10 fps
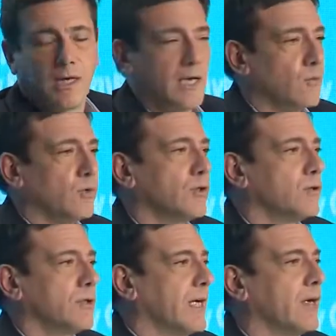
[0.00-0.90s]
And we
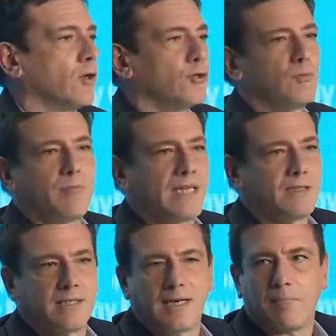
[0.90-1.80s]
cannot do better
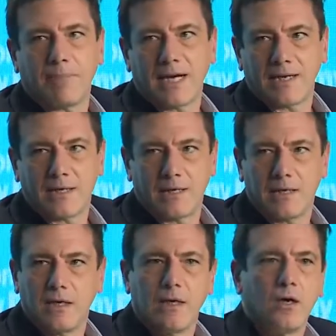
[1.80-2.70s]
than a bank
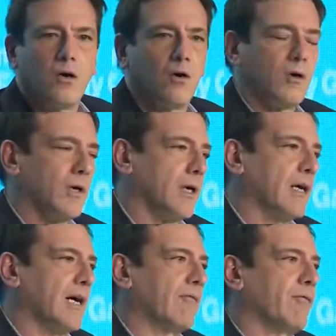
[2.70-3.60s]
or
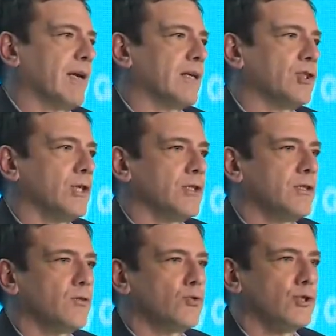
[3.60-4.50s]
a financial
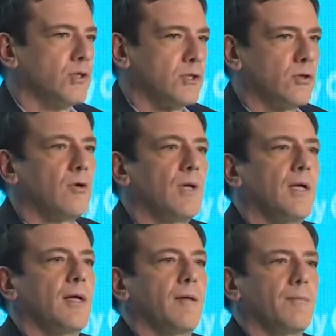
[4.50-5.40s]
institution. So
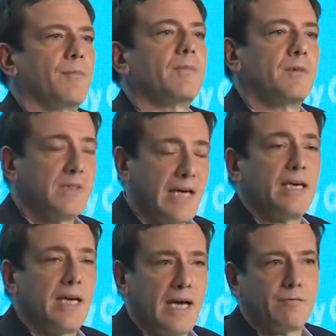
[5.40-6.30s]

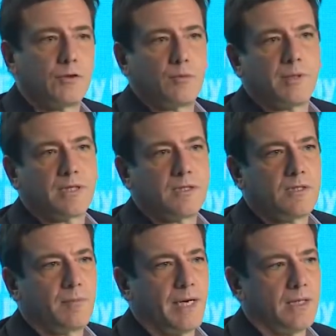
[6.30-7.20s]
they have to
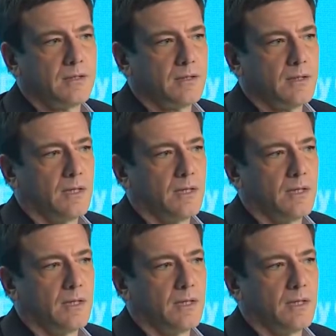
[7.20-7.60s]
participate.